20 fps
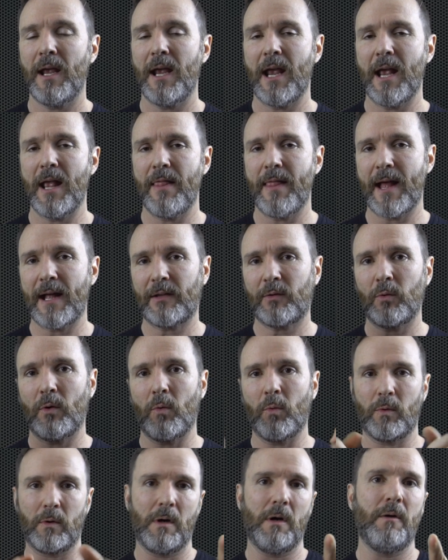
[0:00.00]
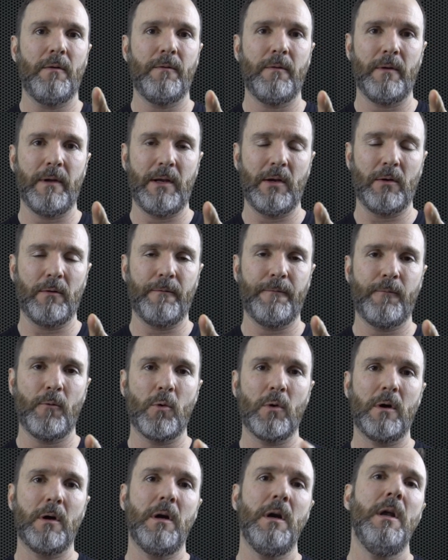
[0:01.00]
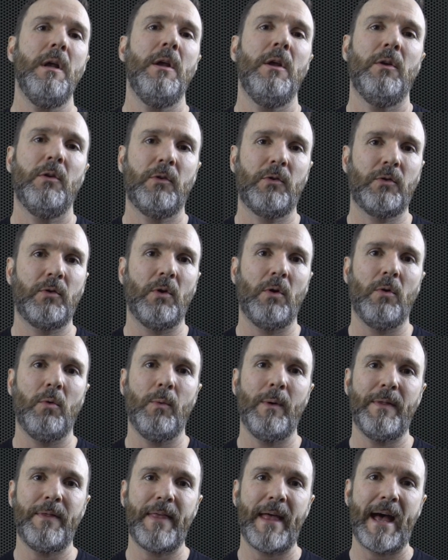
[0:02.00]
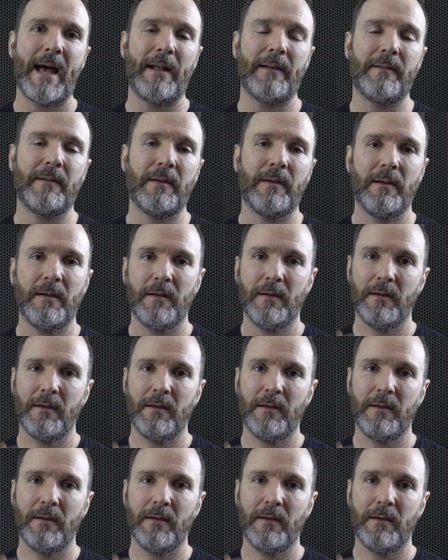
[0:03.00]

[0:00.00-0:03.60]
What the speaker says: and that's what we're all here for. So with that,